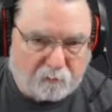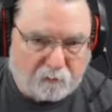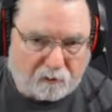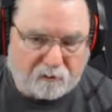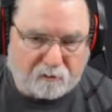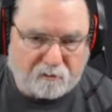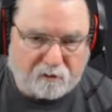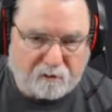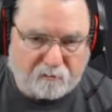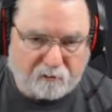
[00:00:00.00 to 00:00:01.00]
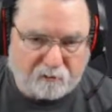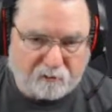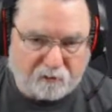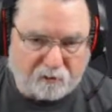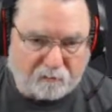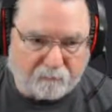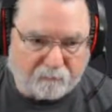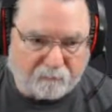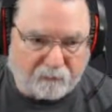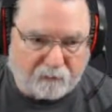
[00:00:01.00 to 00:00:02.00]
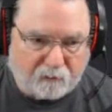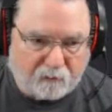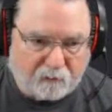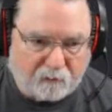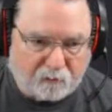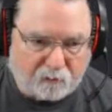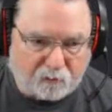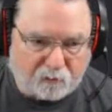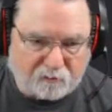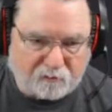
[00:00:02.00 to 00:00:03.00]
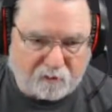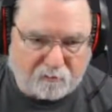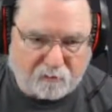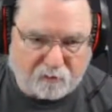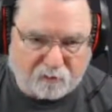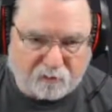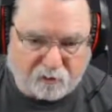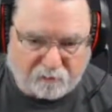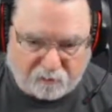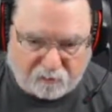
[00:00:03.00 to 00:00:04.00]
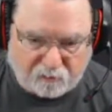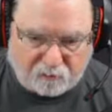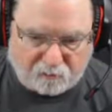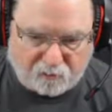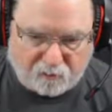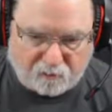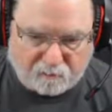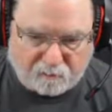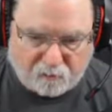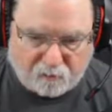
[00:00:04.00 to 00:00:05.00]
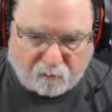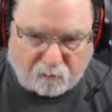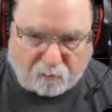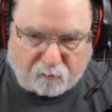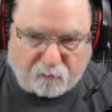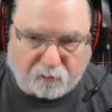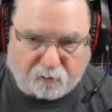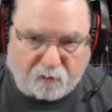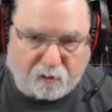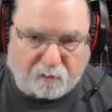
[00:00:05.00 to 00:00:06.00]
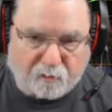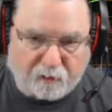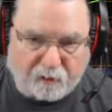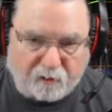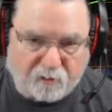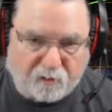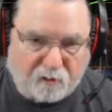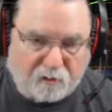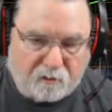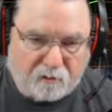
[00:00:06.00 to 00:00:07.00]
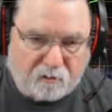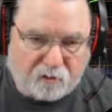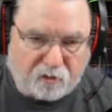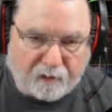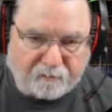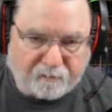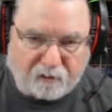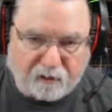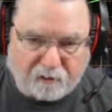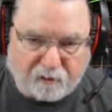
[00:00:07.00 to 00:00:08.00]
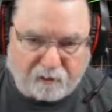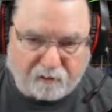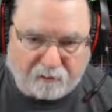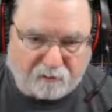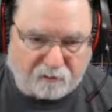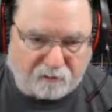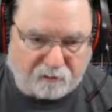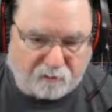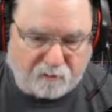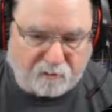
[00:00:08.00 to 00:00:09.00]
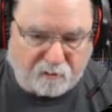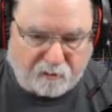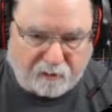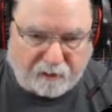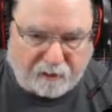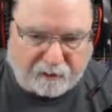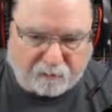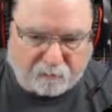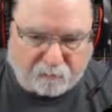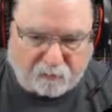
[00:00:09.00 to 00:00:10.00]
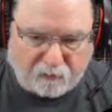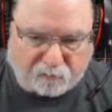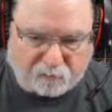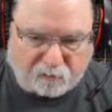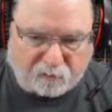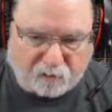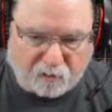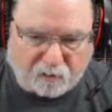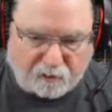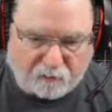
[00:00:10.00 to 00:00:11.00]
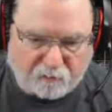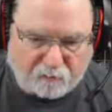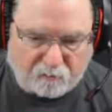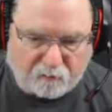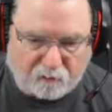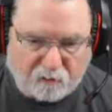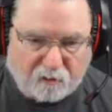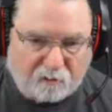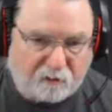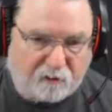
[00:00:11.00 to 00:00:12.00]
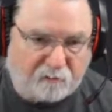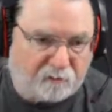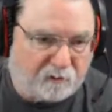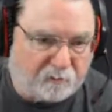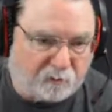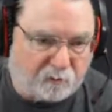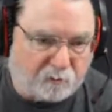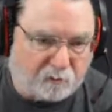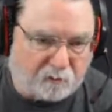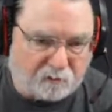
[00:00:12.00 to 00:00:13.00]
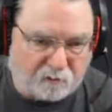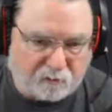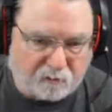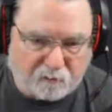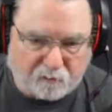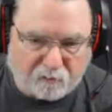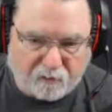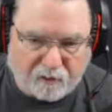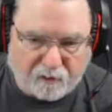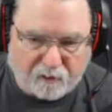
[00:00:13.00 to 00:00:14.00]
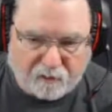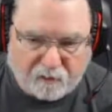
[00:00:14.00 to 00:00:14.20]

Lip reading: and did the same thing again. Took this thumbnail, shut everything else off, went over to the color page, chopped it down like I did this one, and I was good to go. I got what I wanted. So it gives me something to work on. So I'm going to get rid of that